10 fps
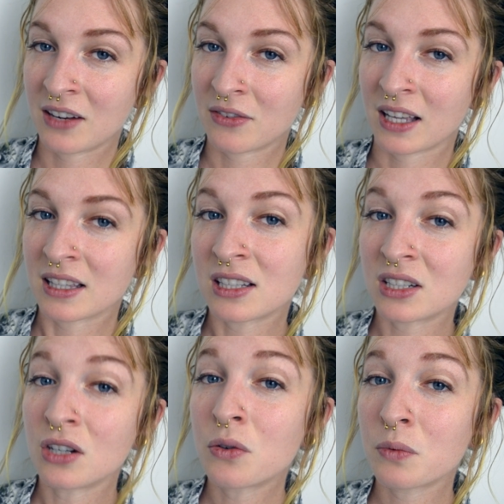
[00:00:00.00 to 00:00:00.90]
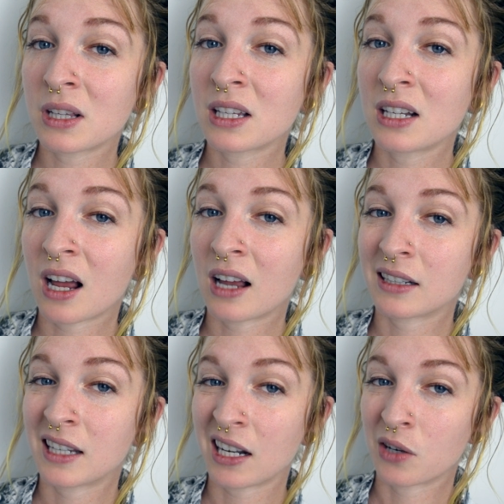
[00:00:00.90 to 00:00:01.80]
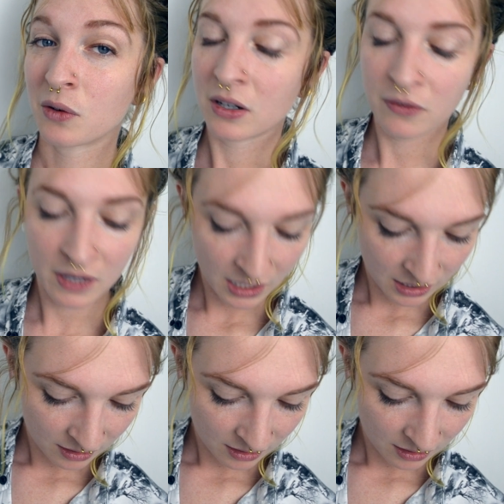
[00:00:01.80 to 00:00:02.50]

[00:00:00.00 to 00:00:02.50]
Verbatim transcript: if that's still really not getting rid of it,